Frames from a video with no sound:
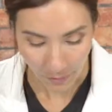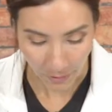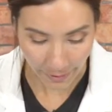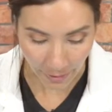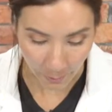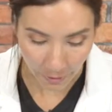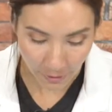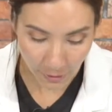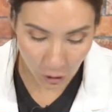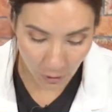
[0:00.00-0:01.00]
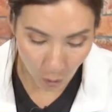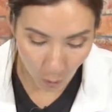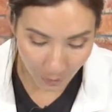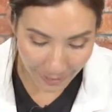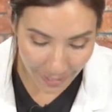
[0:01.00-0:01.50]
Okay, we're gonna stir it
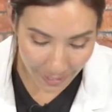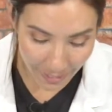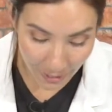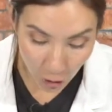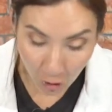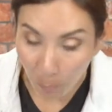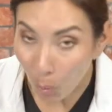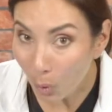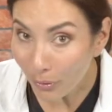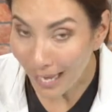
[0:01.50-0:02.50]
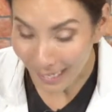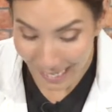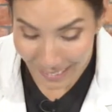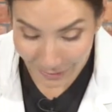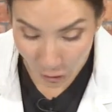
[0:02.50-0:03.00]
all in and then you're gonna pour that
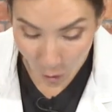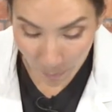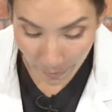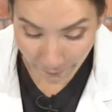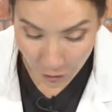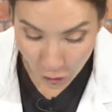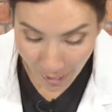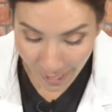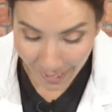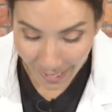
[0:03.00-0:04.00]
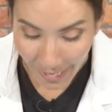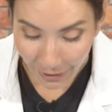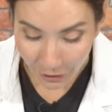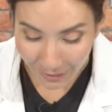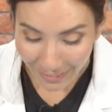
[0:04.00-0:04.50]
into your muffin tray
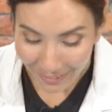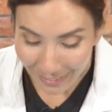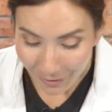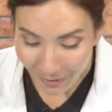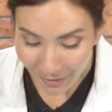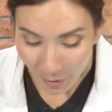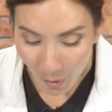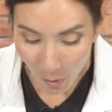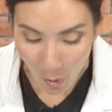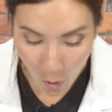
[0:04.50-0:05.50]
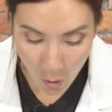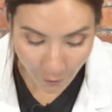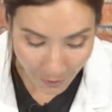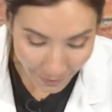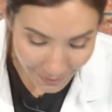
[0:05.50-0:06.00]
and you're gonna leave it
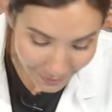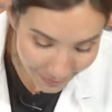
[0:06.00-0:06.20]
overnight